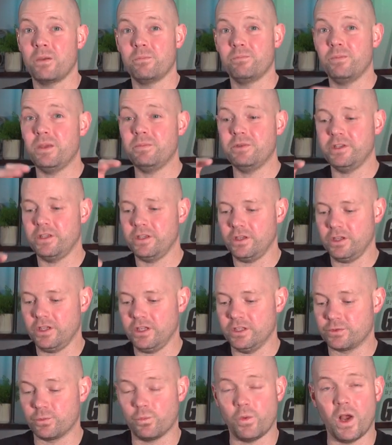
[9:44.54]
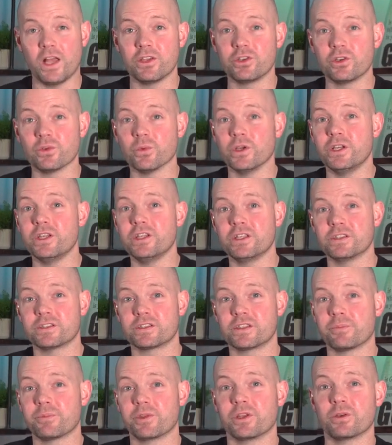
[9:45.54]
maybe it's while you're reading and
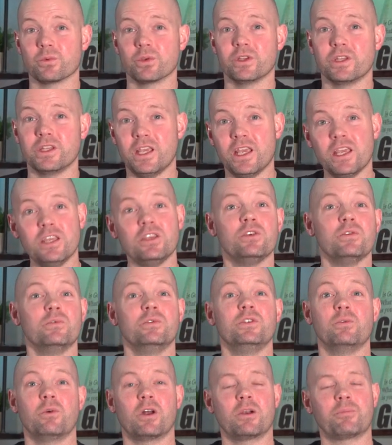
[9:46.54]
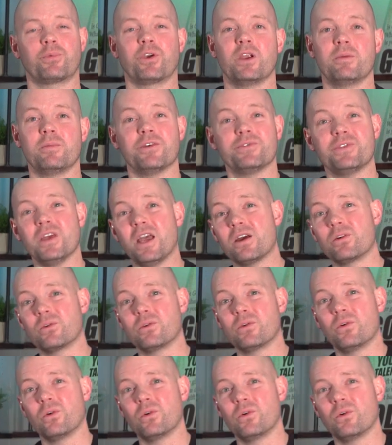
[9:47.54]
something really hit you and you want to pray about that,
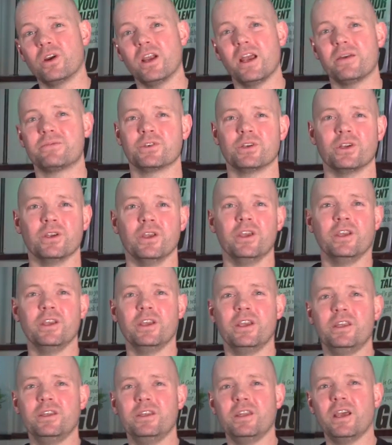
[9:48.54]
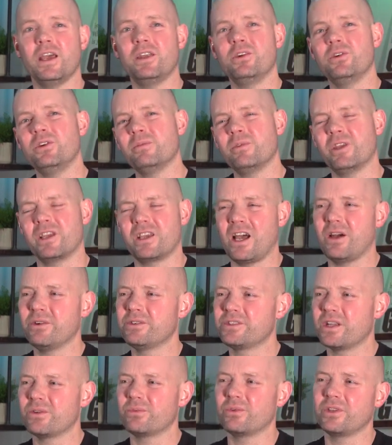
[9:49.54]
or after. And I know you're like, how
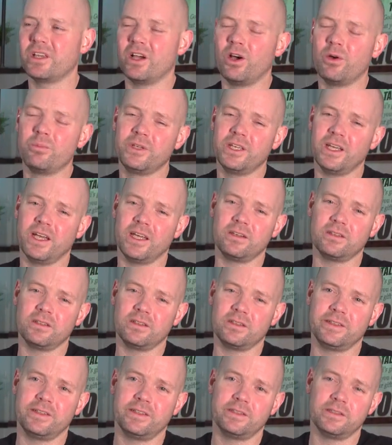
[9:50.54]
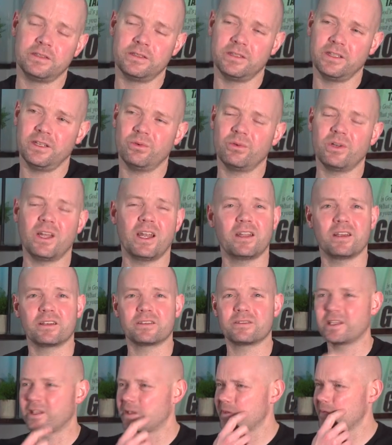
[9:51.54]
does that really help me? I don't know how
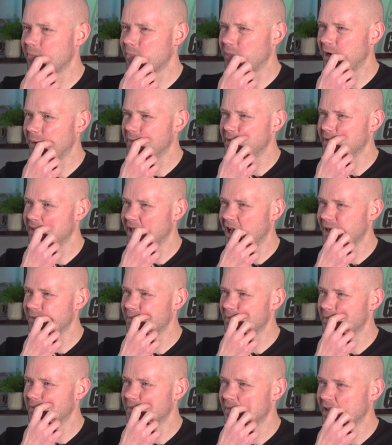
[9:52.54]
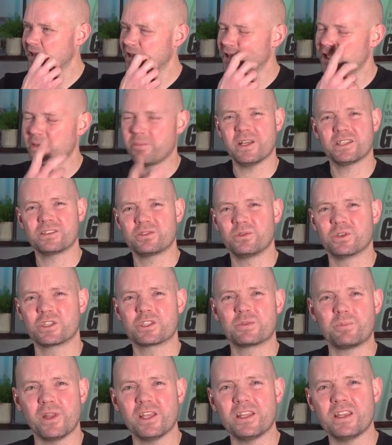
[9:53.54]
to, like, I'm probably not the best to
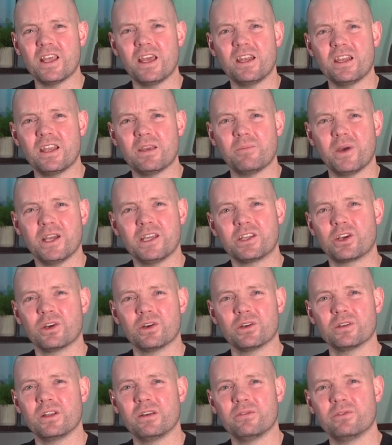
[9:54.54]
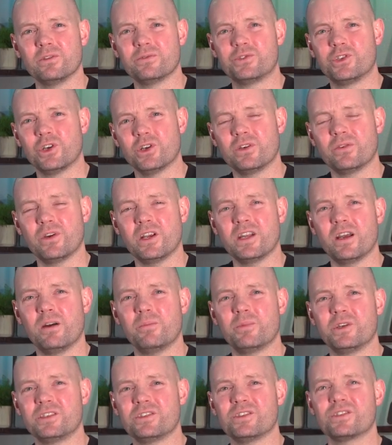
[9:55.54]
explain that at my current level of journey right now,
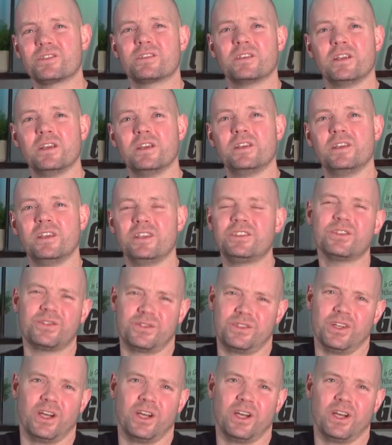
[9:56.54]
but it just It just